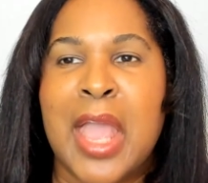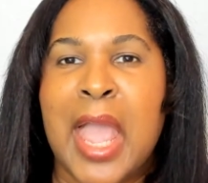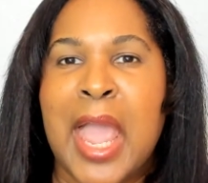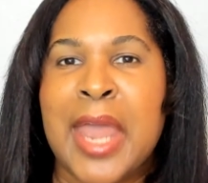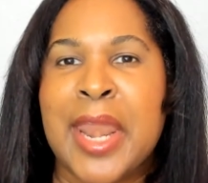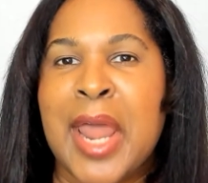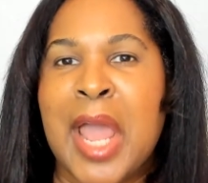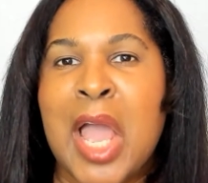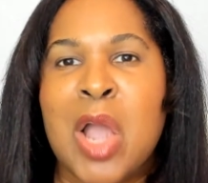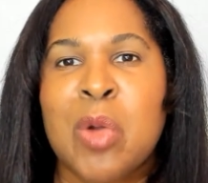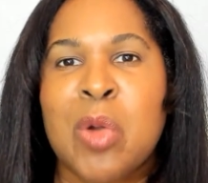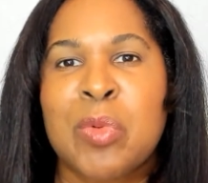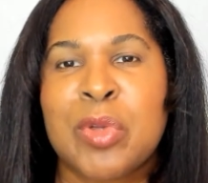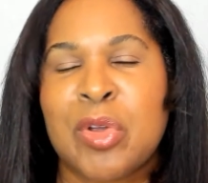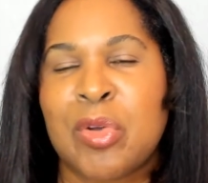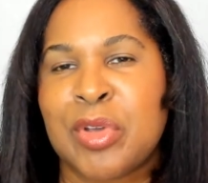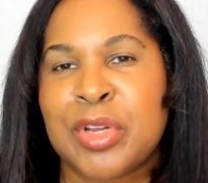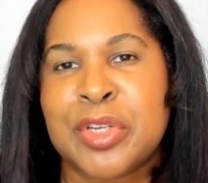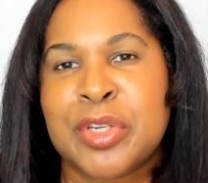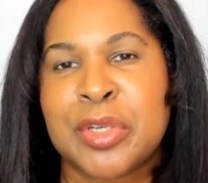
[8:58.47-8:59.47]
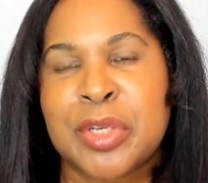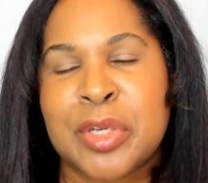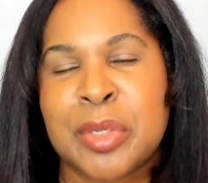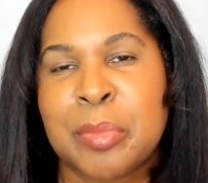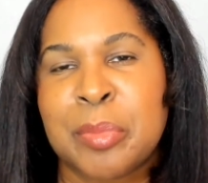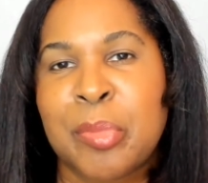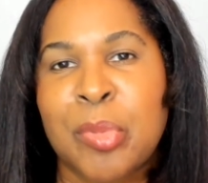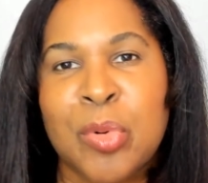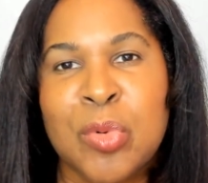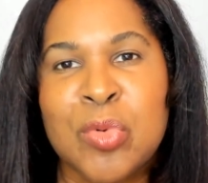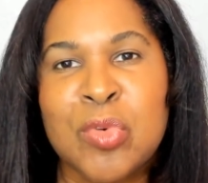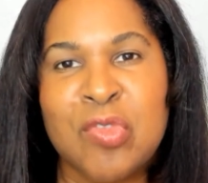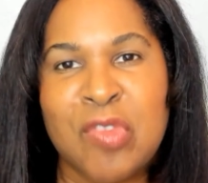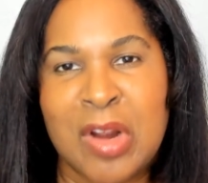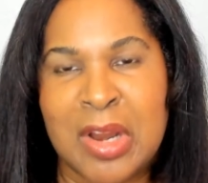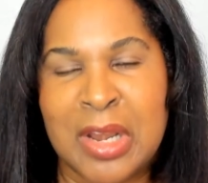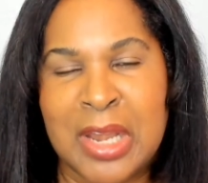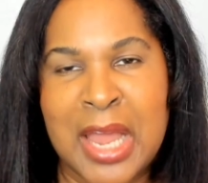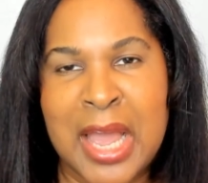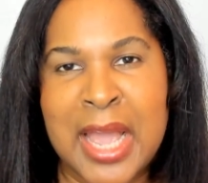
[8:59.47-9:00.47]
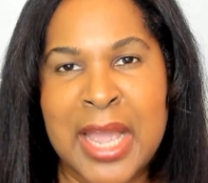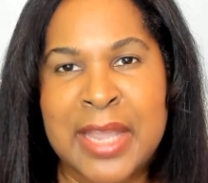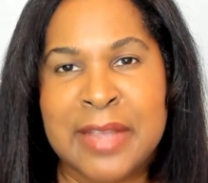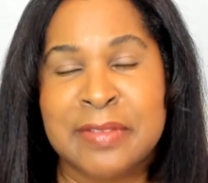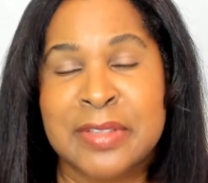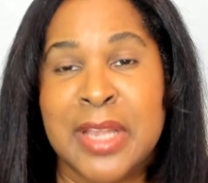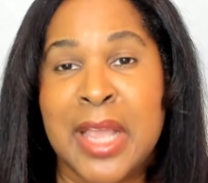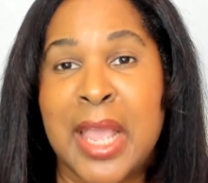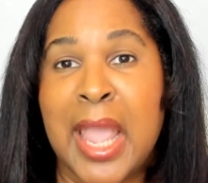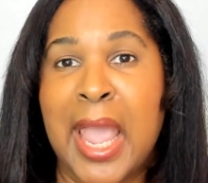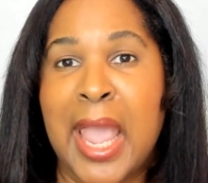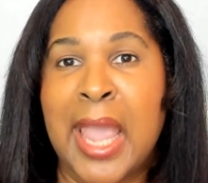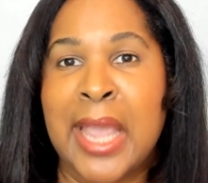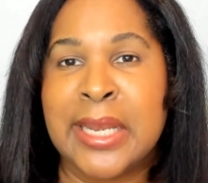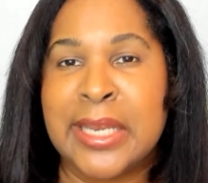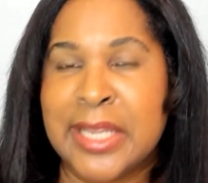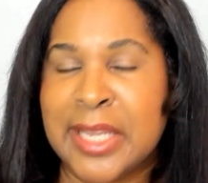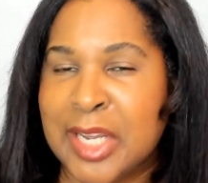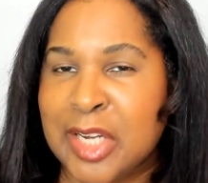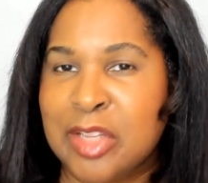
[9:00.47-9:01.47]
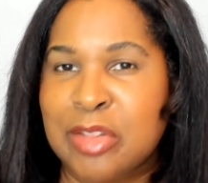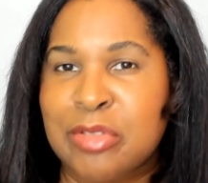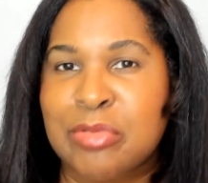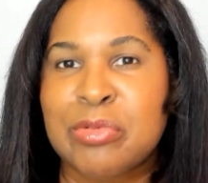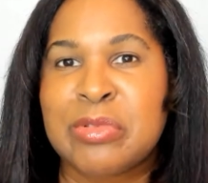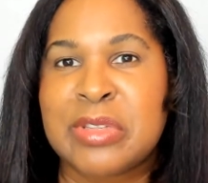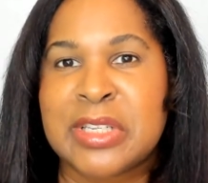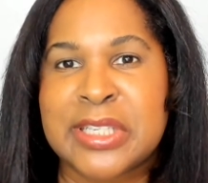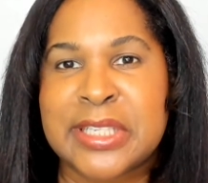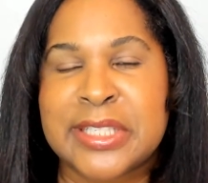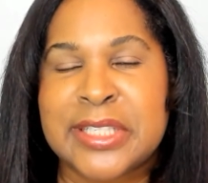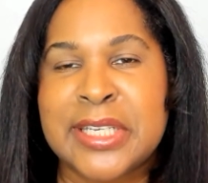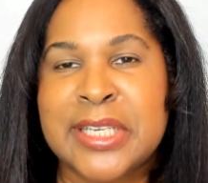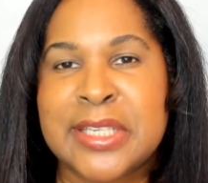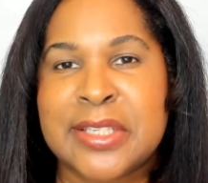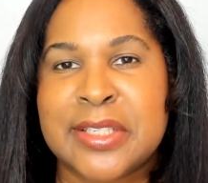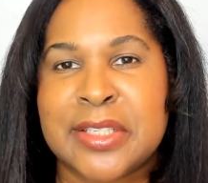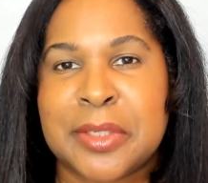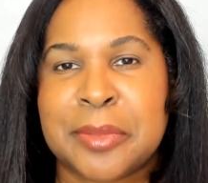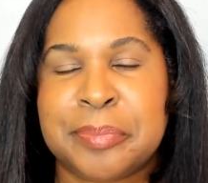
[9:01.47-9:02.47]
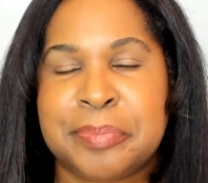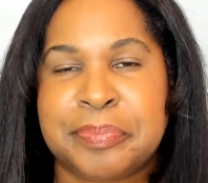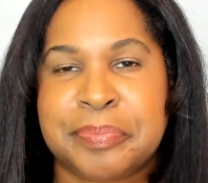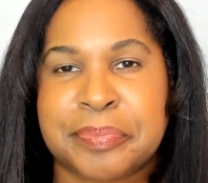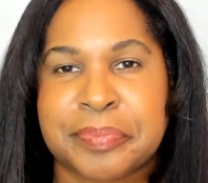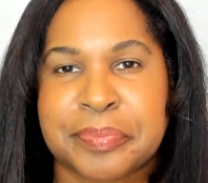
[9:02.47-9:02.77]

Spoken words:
and how we're going to improve our lives and get through this season.